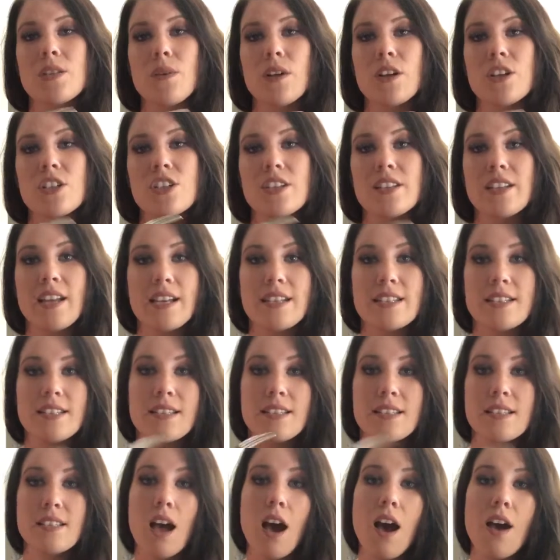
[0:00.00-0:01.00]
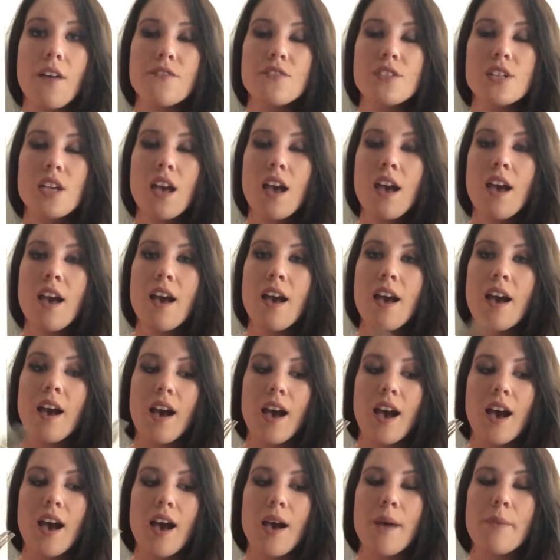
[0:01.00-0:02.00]
squash nice and soft
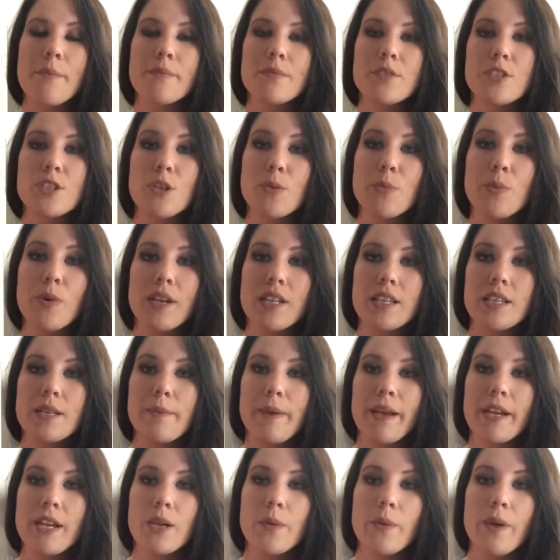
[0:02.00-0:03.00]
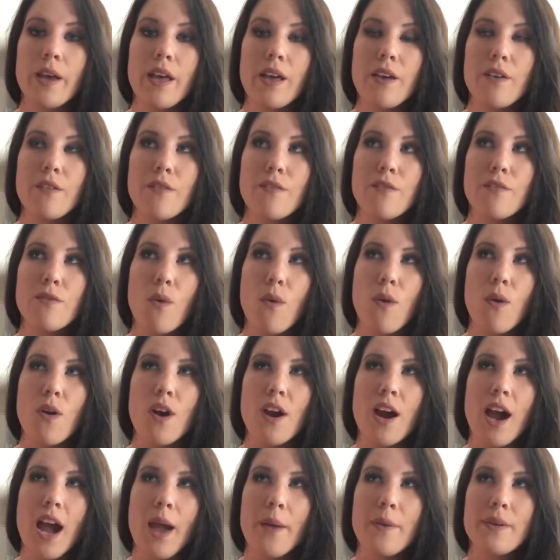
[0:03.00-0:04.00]
um, to put it in the microwave for
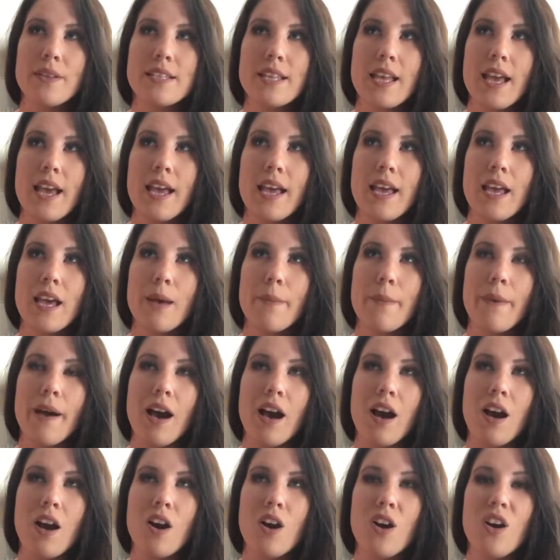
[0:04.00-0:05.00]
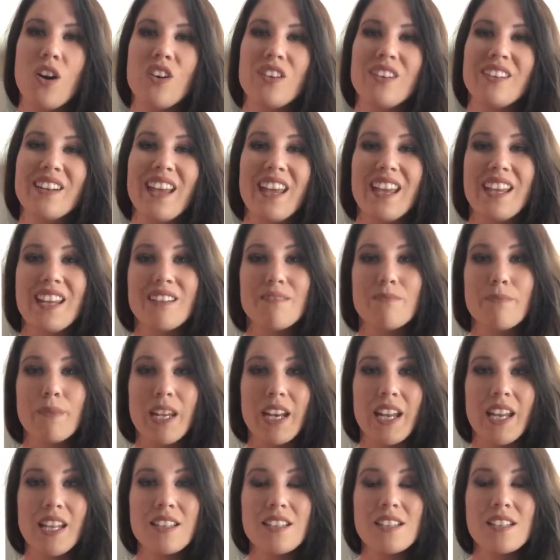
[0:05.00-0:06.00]
I would say about eight
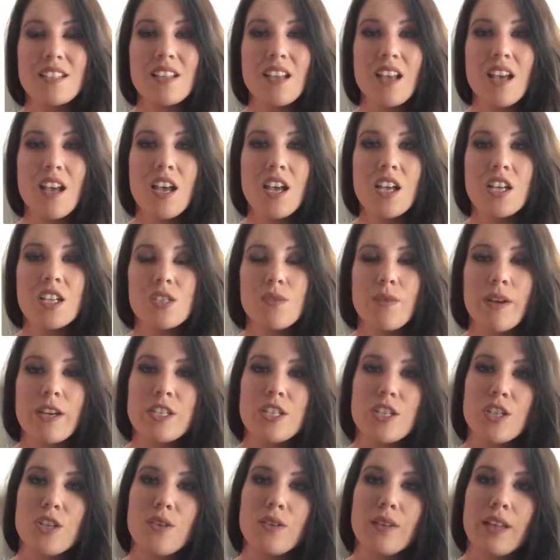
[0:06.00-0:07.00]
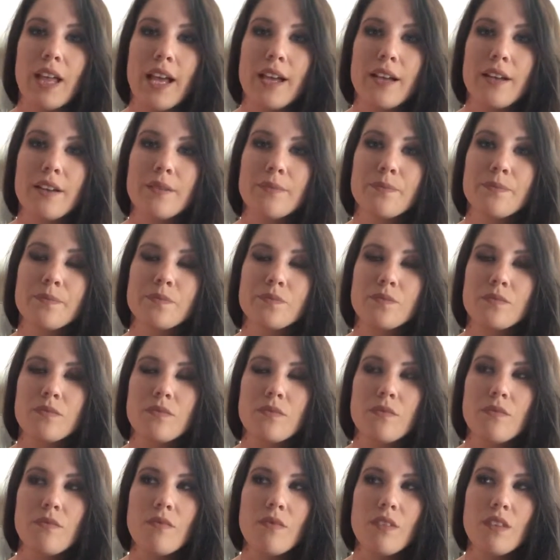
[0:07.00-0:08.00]
minutes. So I do like
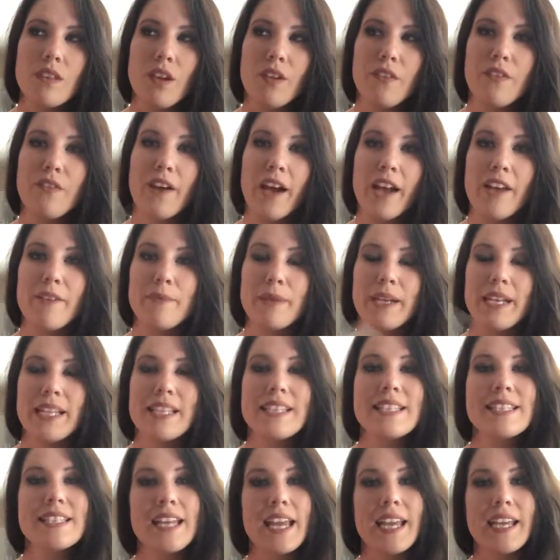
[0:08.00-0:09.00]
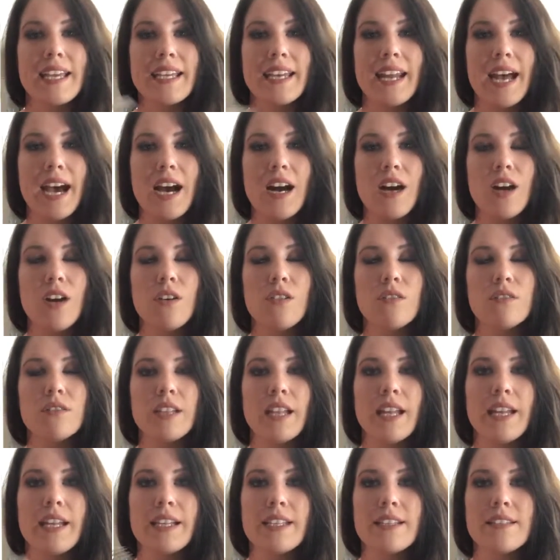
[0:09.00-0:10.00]
five minutes, take it out,
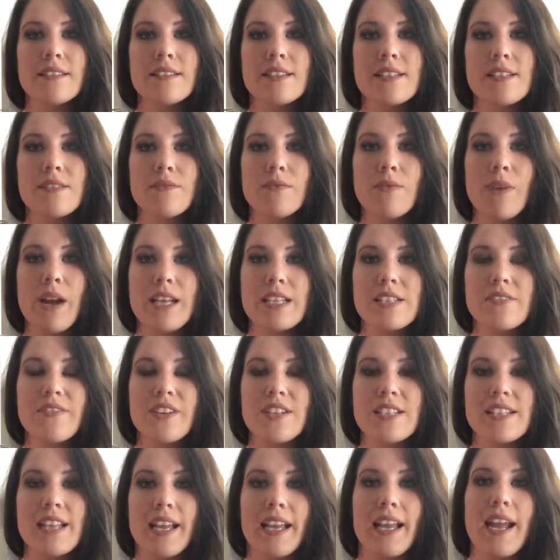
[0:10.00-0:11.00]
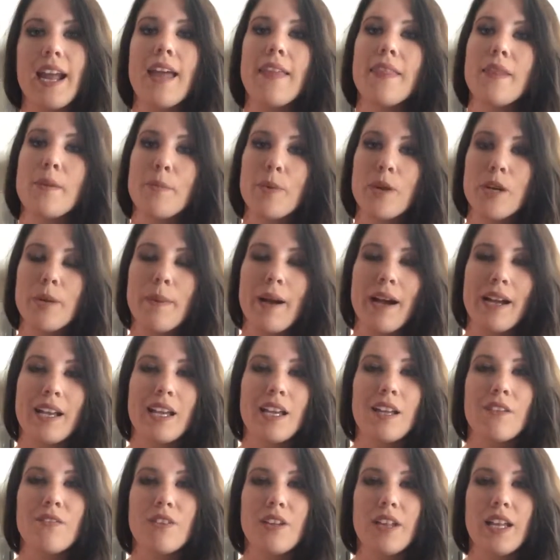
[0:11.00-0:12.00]
let it rest for a second and then put it back
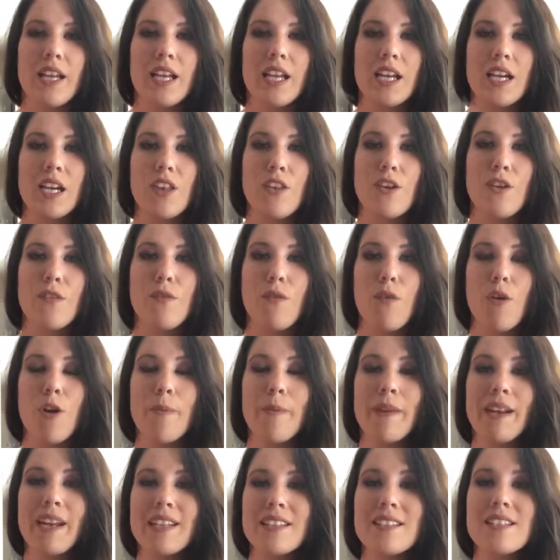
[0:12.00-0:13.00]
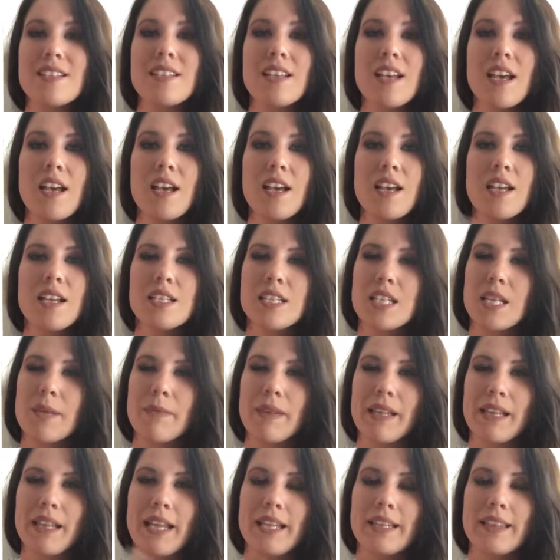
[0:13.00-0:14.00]
in for like another four minutes
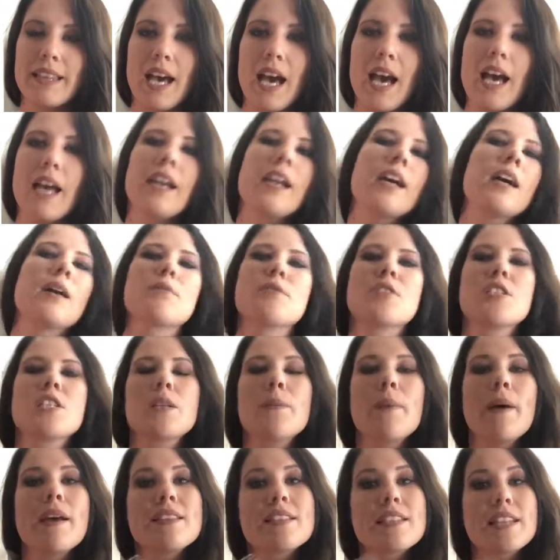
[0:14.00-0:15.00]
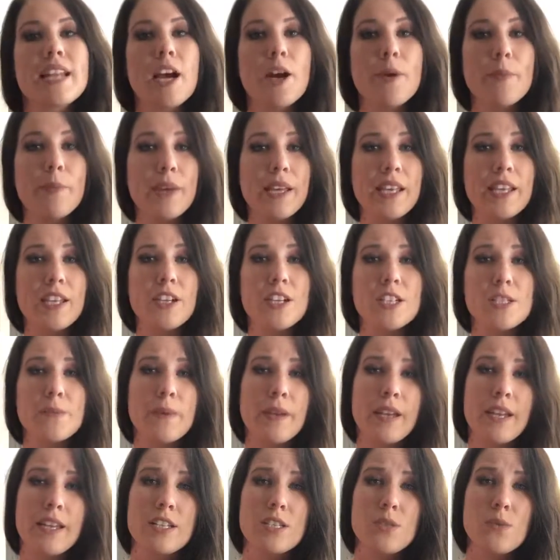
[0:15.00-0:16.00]
something like that. Um, just depends on how big your
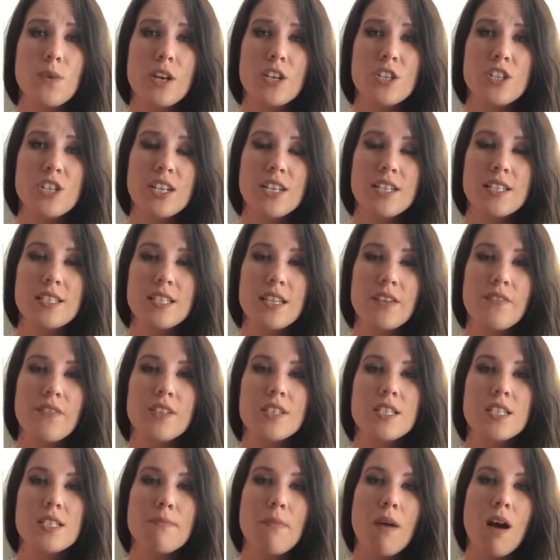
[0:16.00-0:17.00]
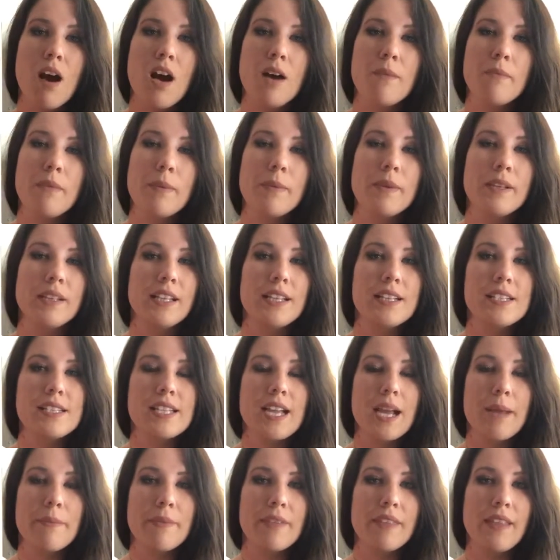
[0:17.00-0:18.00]
spaghetti squash is. If it's small, maybe less
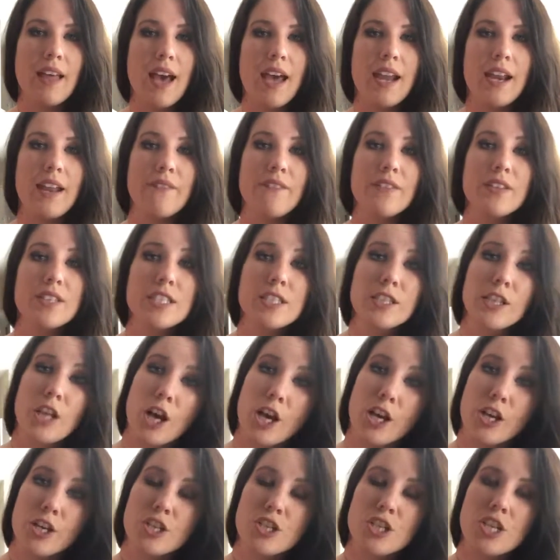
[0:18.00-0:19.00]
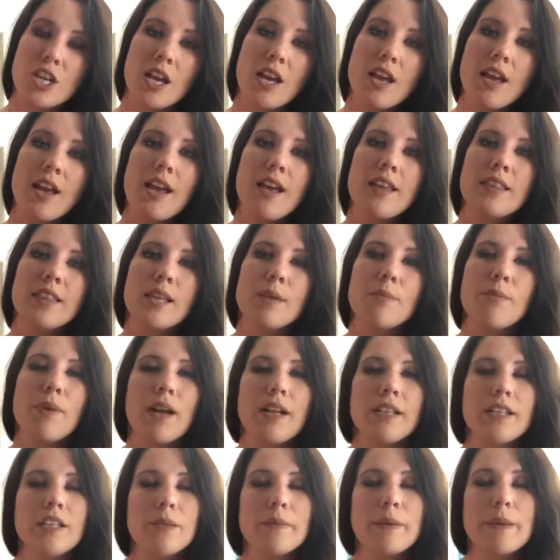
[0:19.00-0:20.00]
time than that. If it's large, then
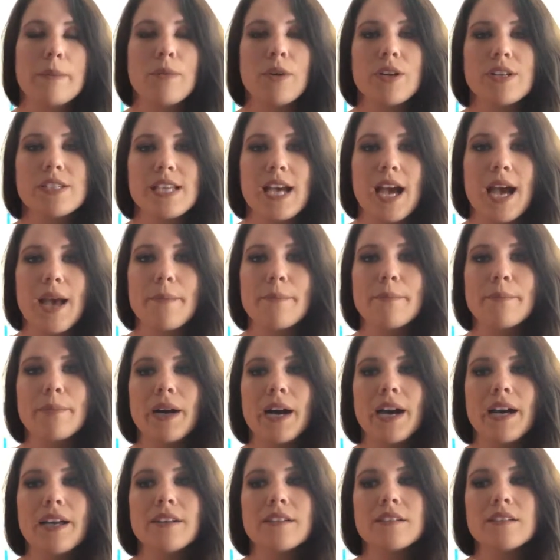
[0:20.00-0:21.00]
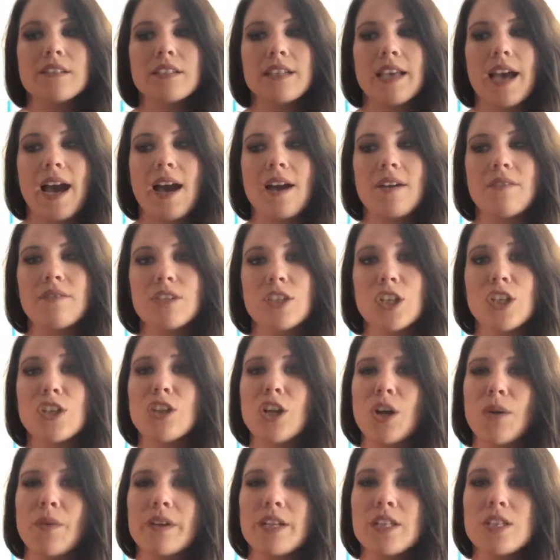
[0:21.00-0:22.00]
probably a little bit more time. But yeah, you'll
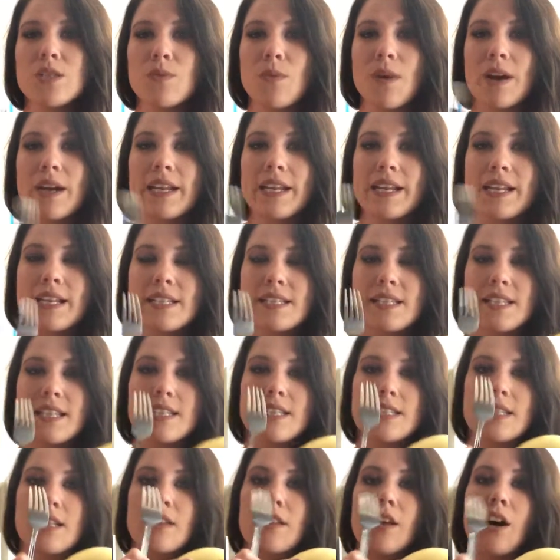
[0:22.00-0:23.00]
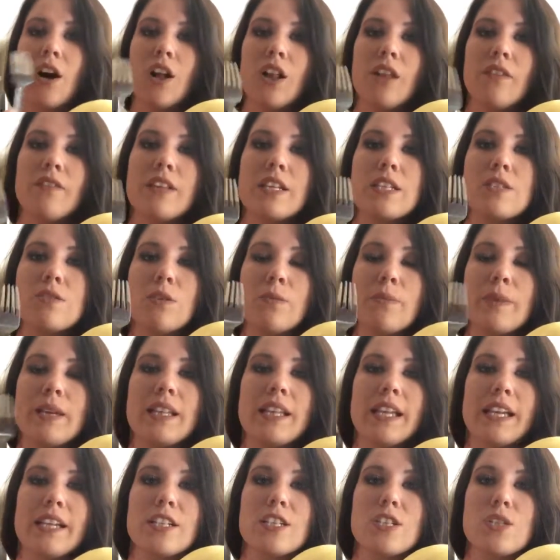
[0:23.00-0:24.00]
know when it's ready because this all of this will
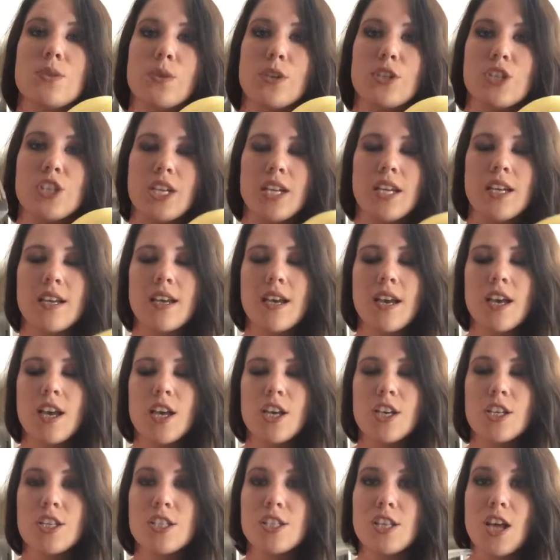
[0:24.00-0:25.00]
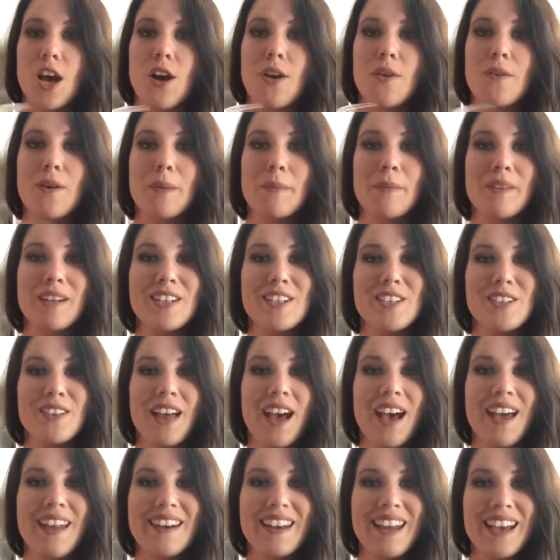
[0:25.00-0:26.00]
be like squishy. So I'm gonna do
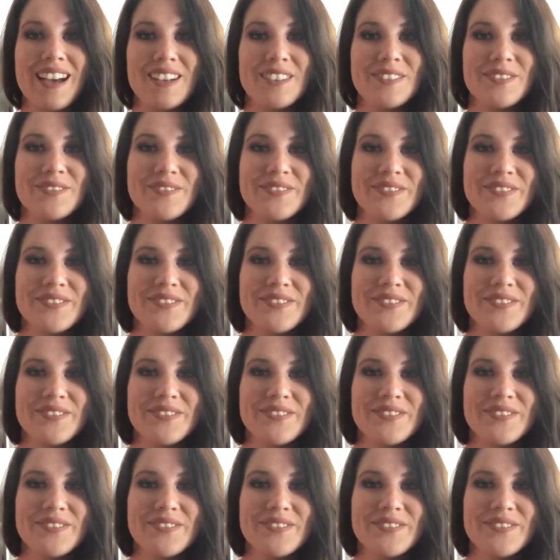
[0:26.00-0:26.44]
that now.